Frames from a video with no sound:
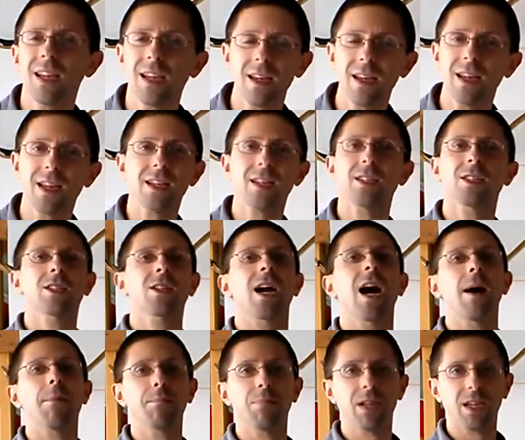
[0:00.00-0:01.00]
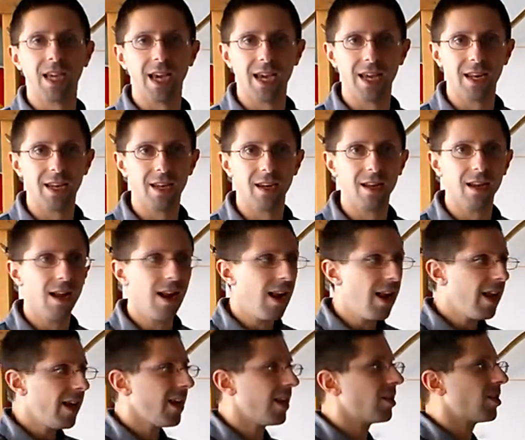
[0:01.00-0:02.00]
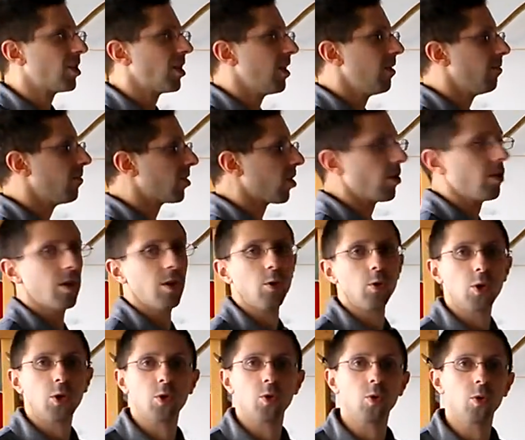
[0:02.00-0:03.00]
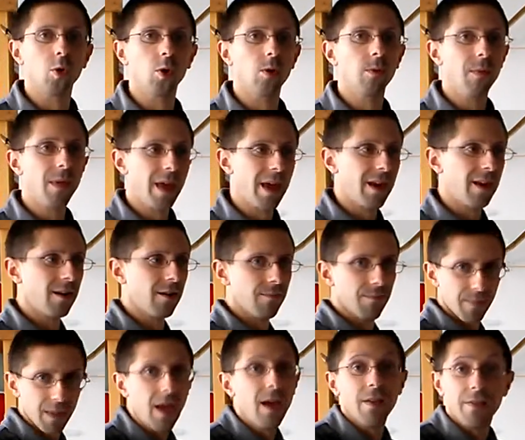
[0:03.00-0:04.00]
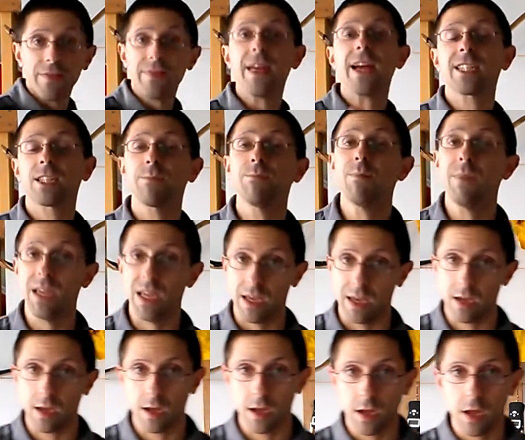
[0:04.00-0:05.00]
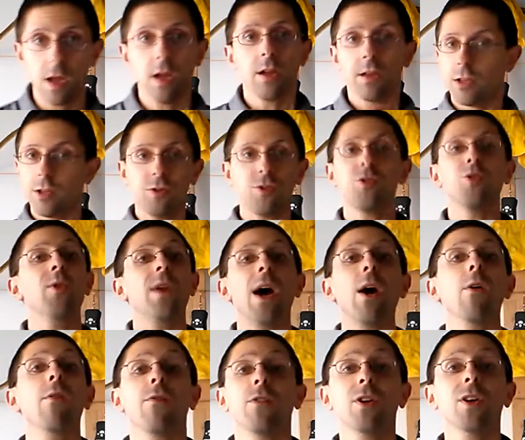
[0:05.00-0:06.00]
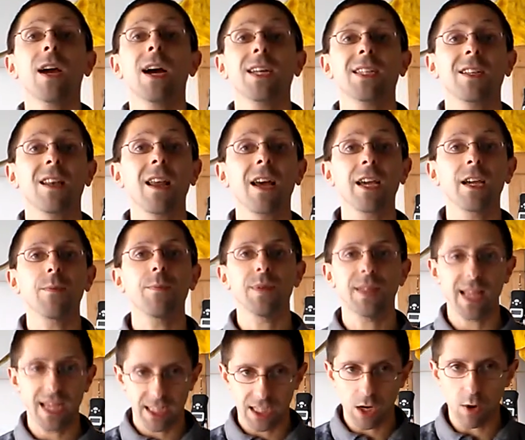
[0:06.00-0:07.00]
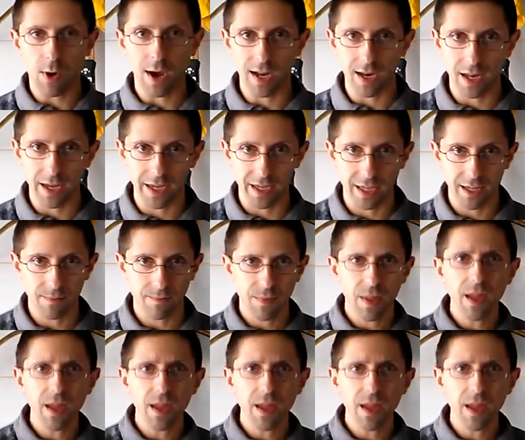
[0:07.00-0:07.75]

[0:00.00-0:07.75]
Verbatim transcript: It's complicated, it seems unusual, and that's me. You do it however you guys like, but that's how I like it.